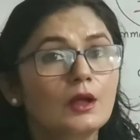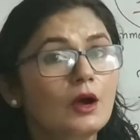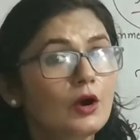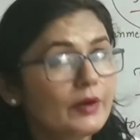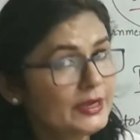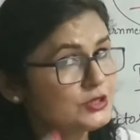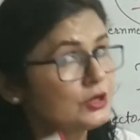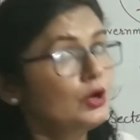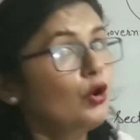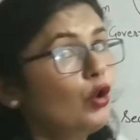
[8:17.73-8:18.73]
Alright,
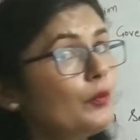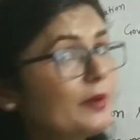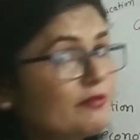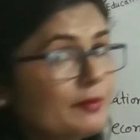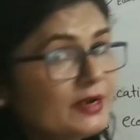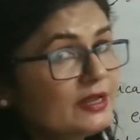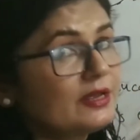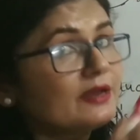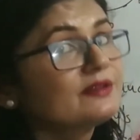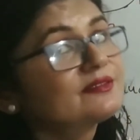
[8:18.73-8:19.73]
hope everybody
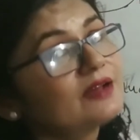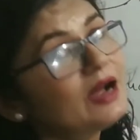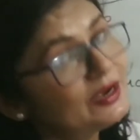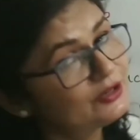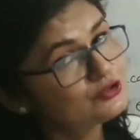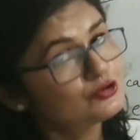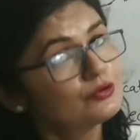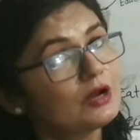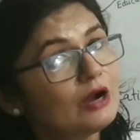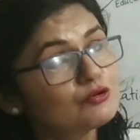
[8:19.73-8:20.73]
has
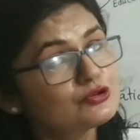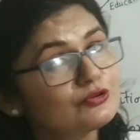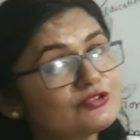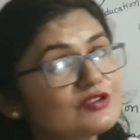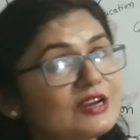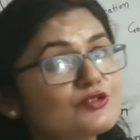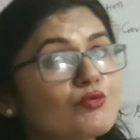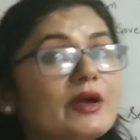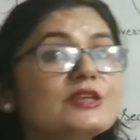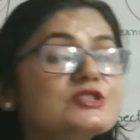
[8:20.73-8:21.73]
understood how to start
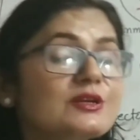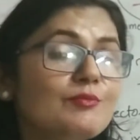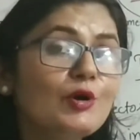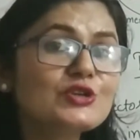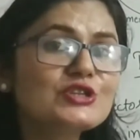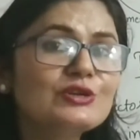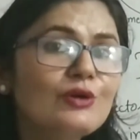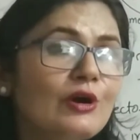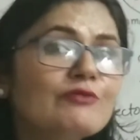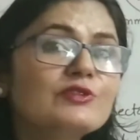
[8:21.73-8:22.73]
writing body
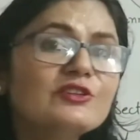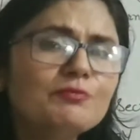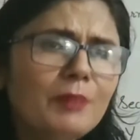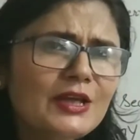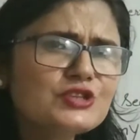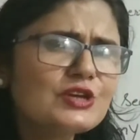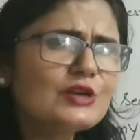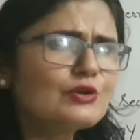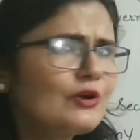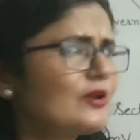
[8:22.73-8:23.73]
of this pie chart
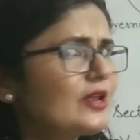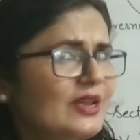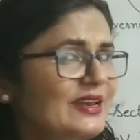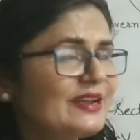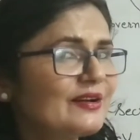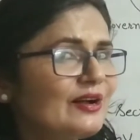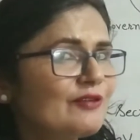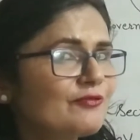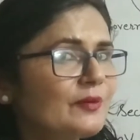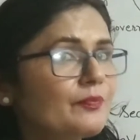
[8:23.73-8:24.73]
or any
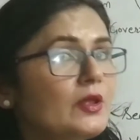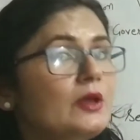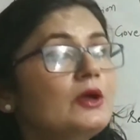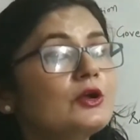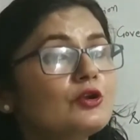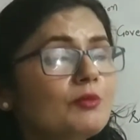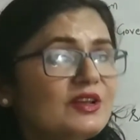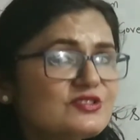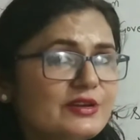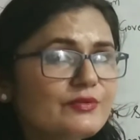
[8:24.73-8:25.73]
graph. You
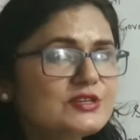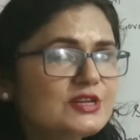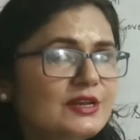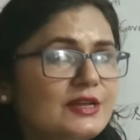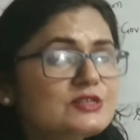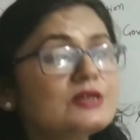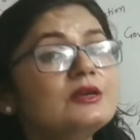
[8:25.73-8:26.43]
must have written it.